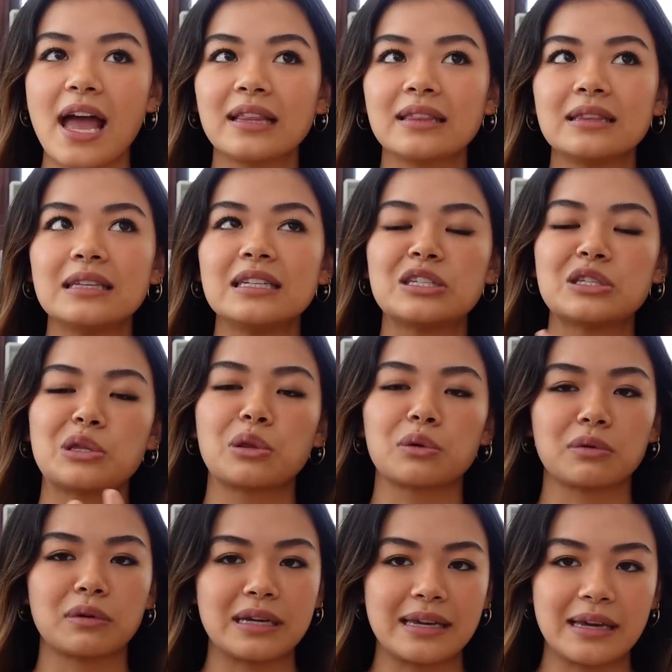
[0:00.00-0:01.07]
at least
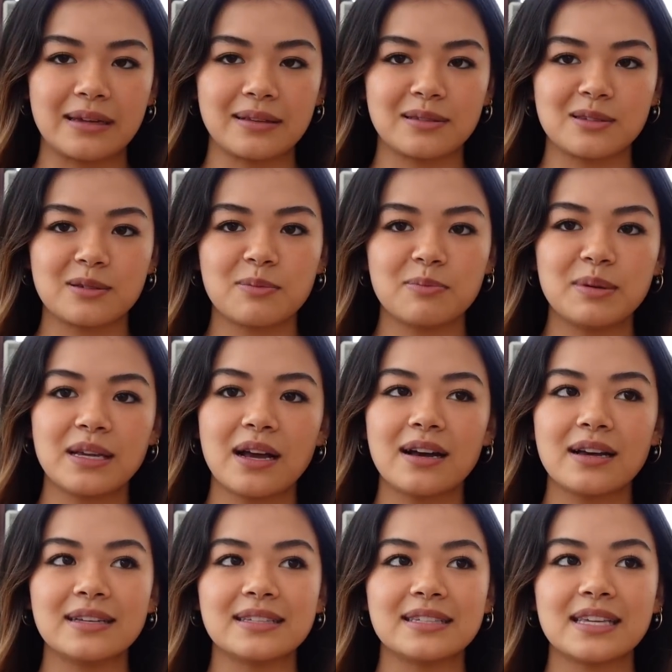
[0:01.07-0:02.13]
three kids
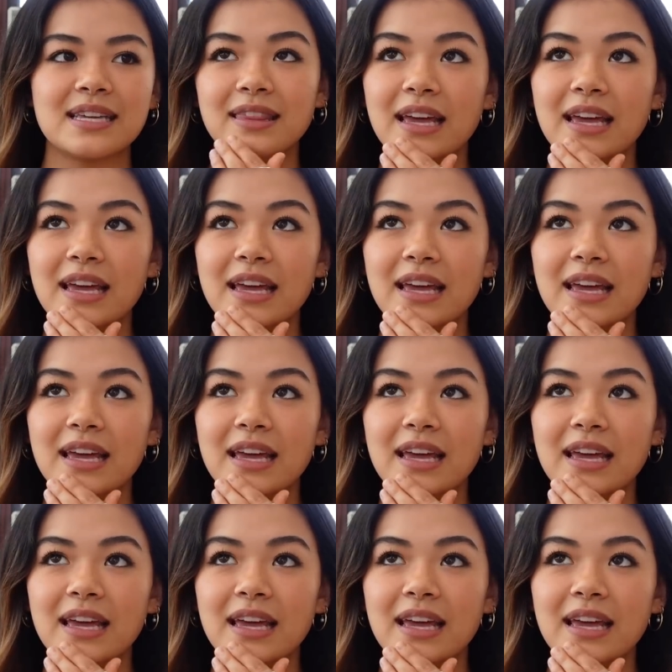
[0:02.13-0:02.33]
because